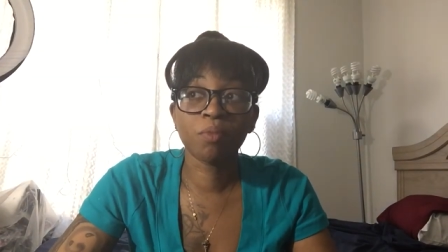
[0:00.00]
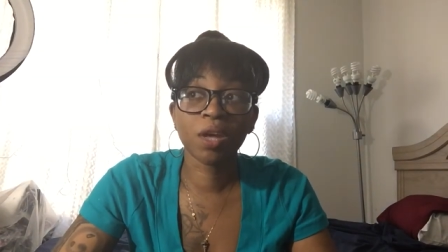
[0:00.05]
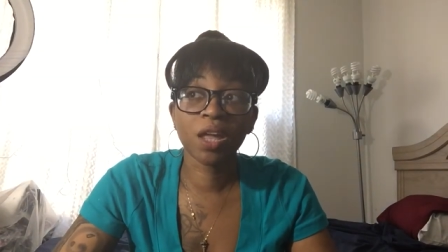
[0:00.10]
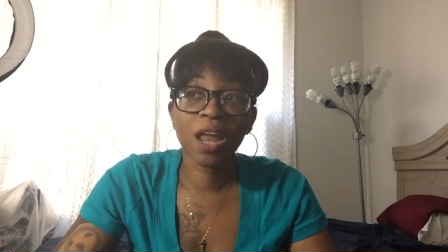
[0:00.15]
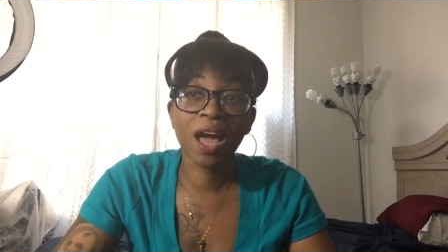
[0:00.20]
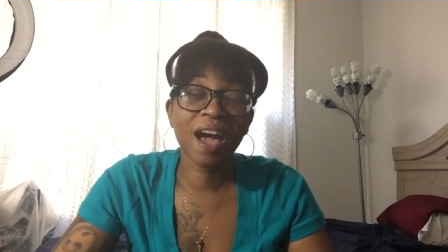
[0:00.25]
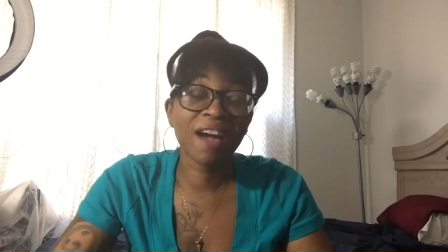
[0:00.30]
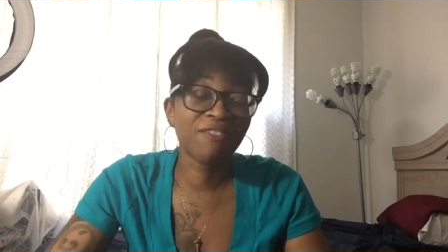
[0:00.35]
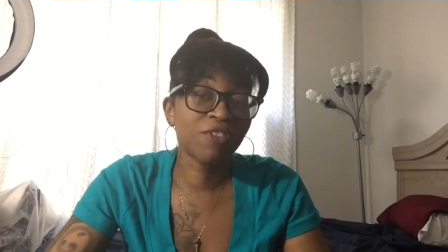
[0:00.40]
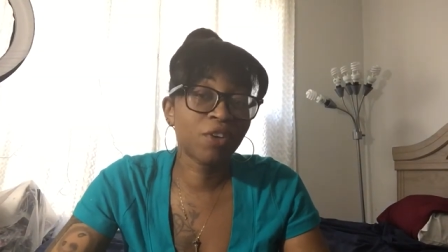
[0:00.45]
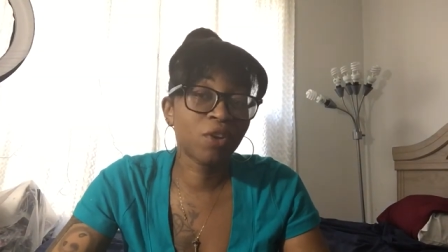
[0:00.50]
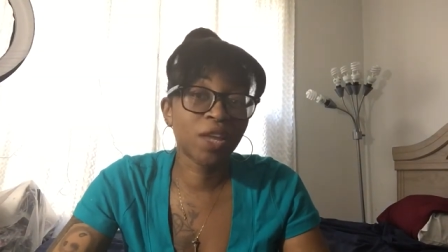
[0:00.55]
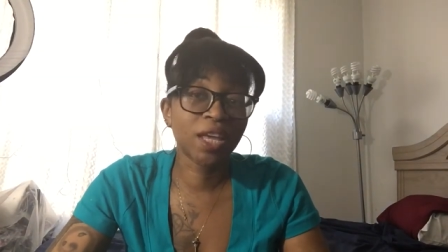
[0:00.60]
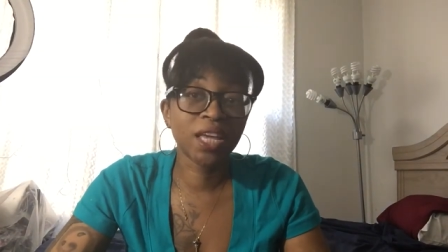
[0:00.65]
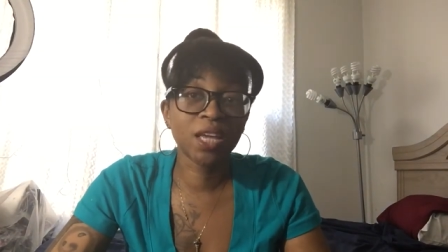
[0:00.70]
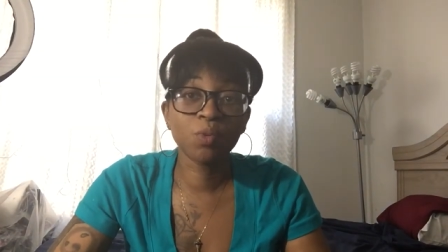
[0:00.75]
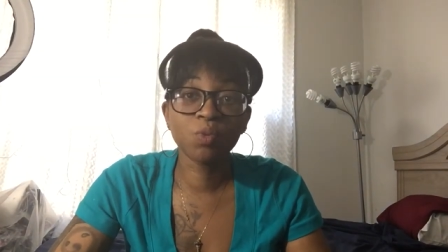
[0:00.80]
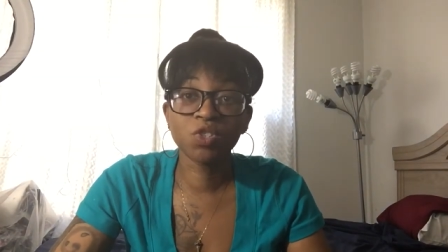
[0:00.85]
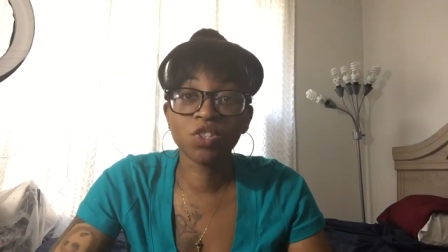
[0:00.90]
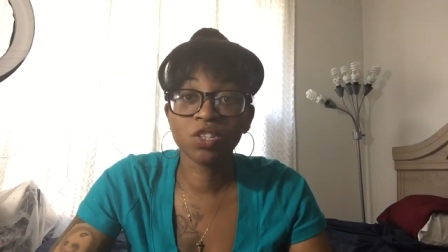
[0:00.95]
but I felt like
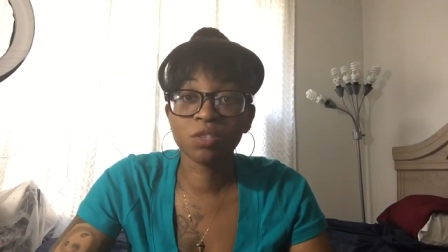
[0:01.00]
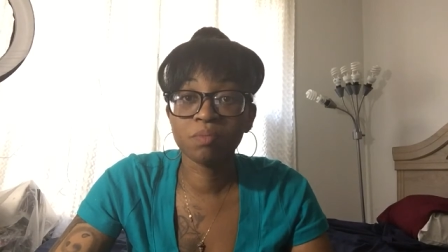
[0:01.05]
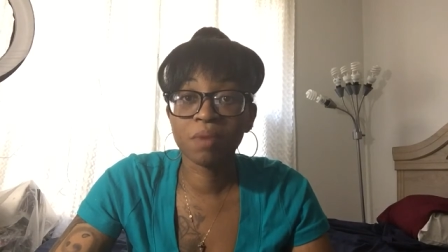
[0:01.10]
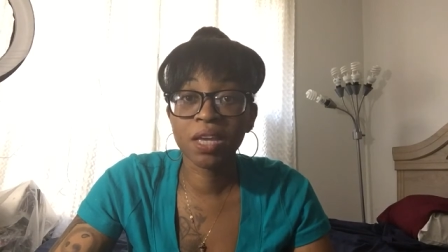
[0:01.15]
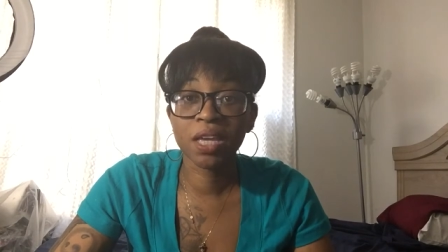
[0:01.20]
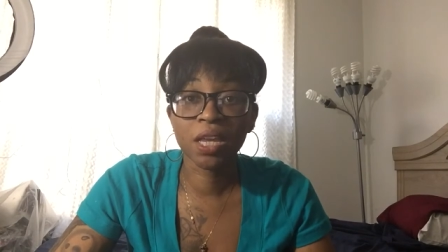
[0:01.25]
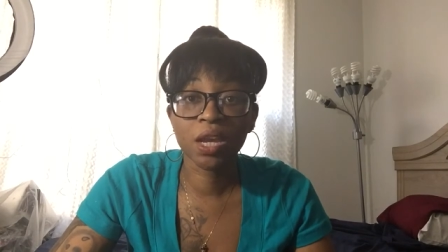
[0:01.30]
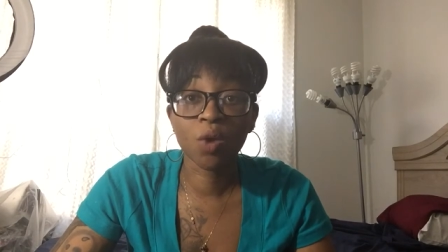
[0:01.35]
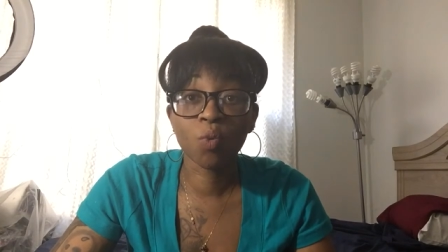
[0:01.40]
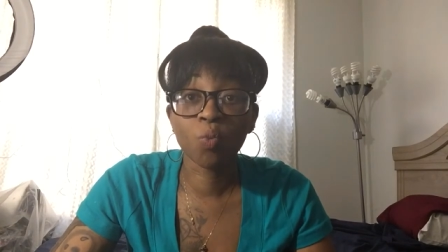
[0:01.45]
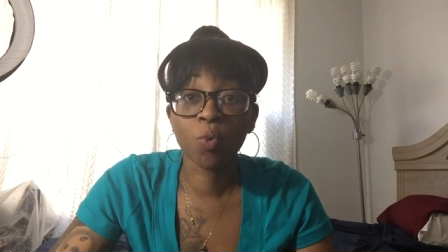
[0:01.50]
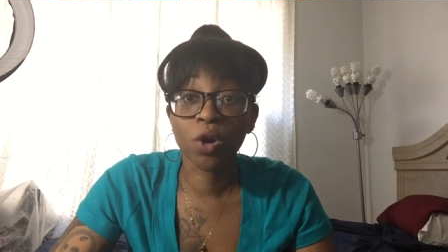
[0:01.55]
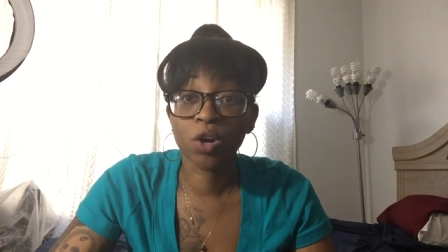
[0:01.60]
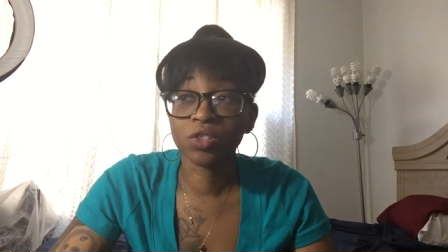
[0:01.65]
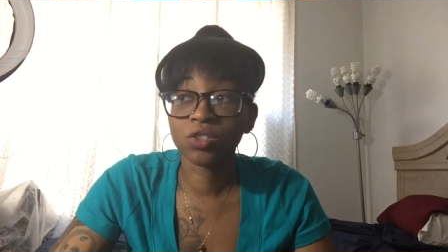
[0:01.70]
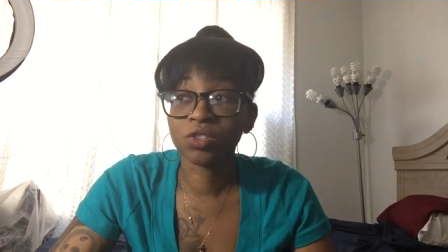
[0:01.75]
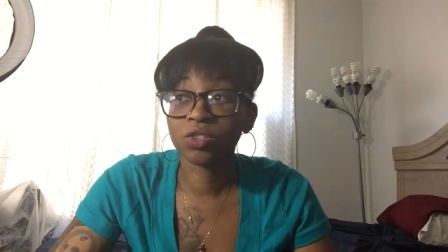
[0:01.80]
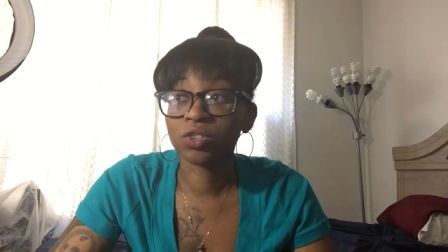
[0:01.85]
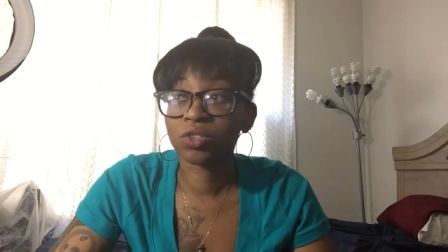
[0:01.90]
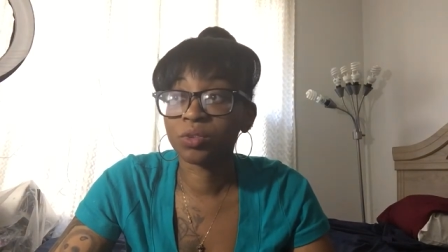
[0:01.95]
he was just making it
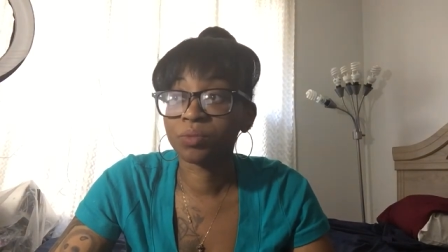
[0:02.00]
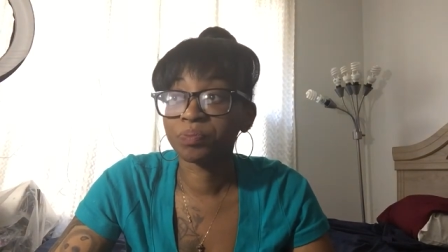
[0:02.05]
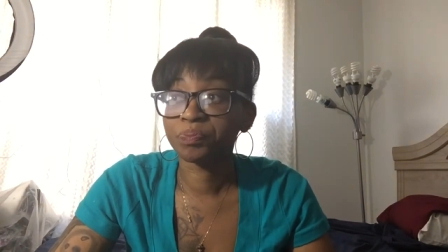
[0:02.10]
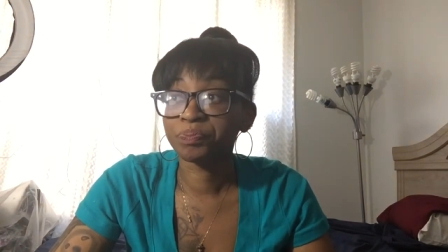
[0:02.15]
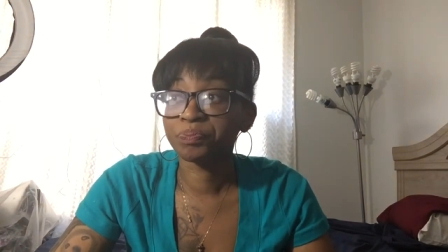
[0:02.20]
worse.